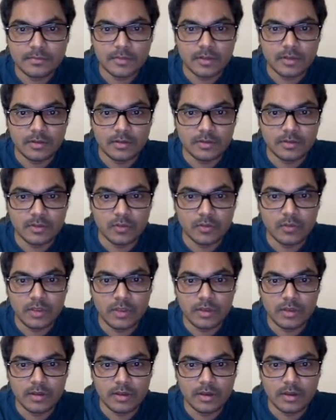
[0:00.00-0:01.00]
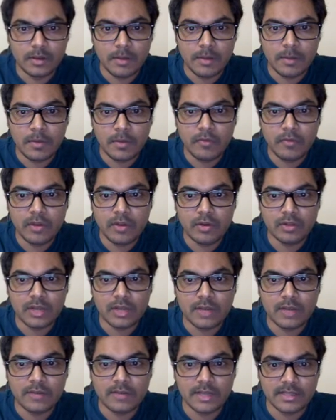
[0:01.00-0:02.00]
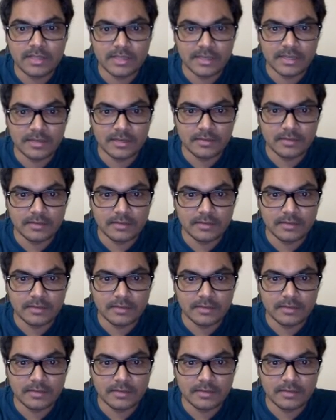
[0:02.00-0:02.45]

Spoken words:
so we remember we are on the left hand side.